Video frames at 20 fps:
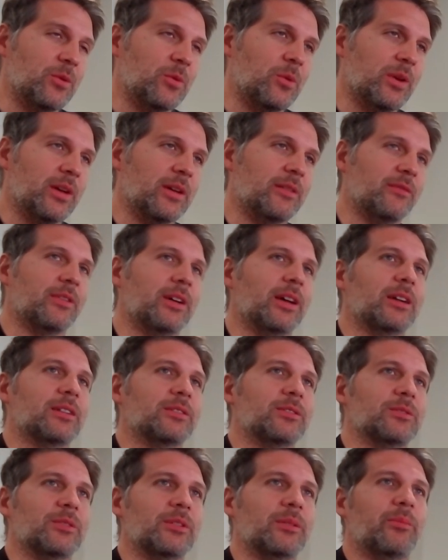have
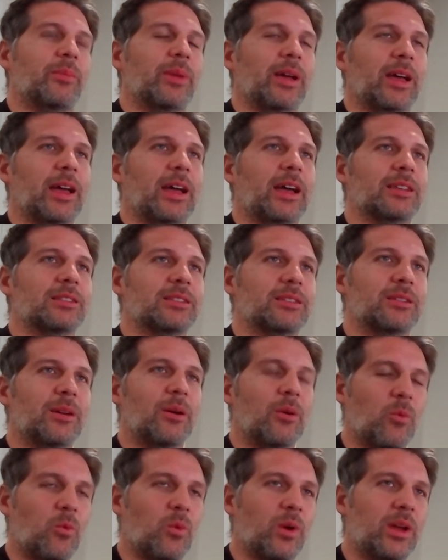actually passed
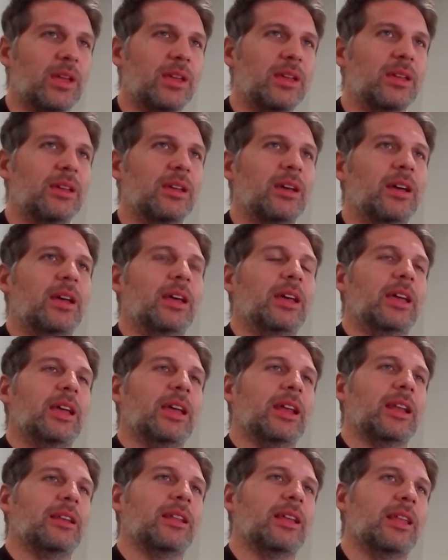away,
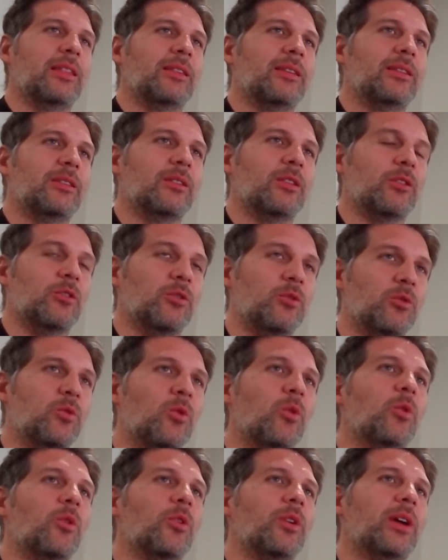and
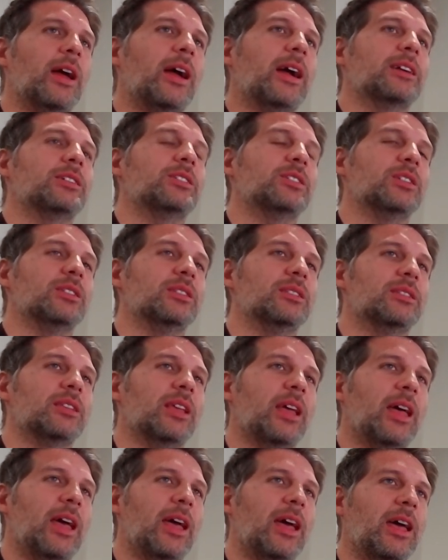your actions
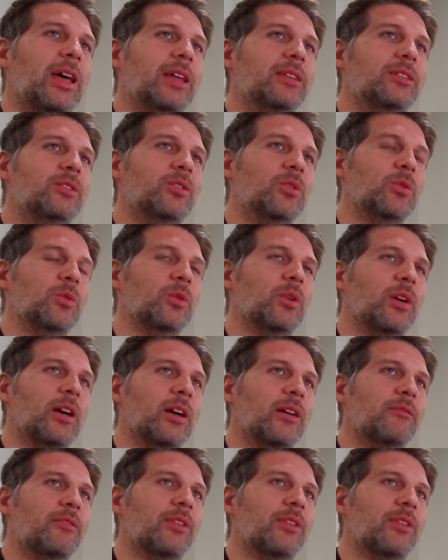had to have